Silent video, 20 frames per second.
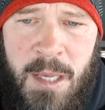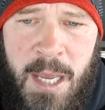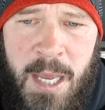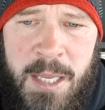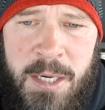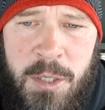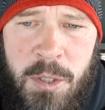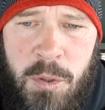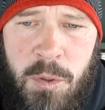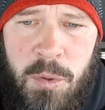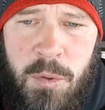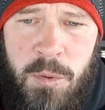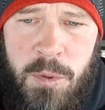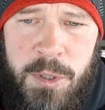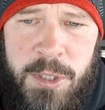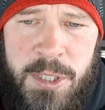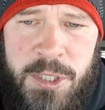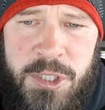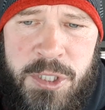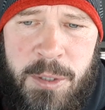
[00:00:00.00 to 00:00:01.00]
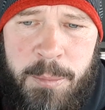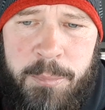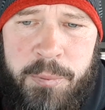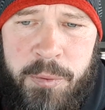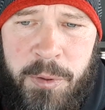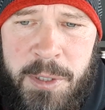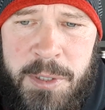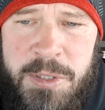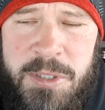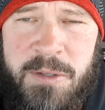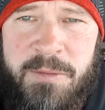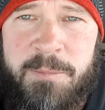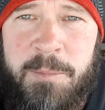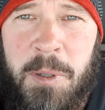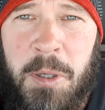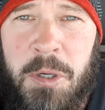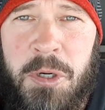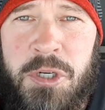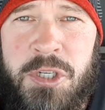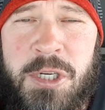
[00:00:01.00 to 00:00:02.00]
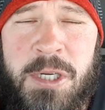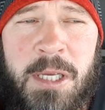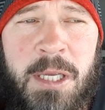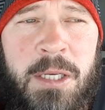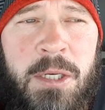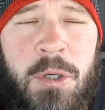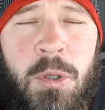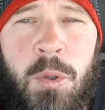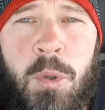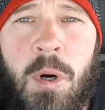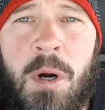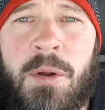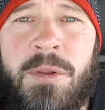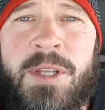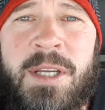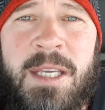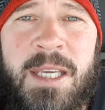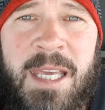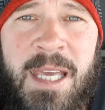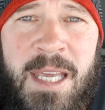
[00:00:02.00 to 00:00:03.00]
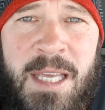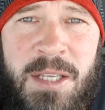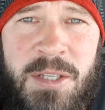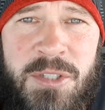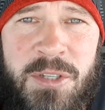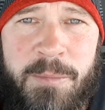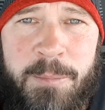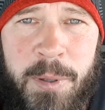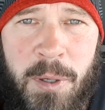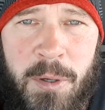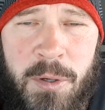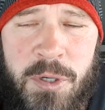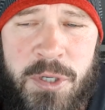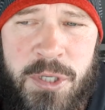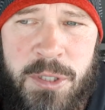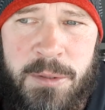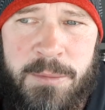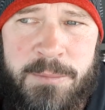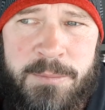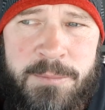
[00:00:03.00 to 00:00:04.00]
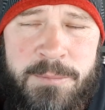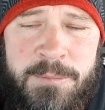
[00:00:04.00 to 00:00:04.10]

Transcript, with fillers: And who is the prince of Persia? And who are the kings of Persia?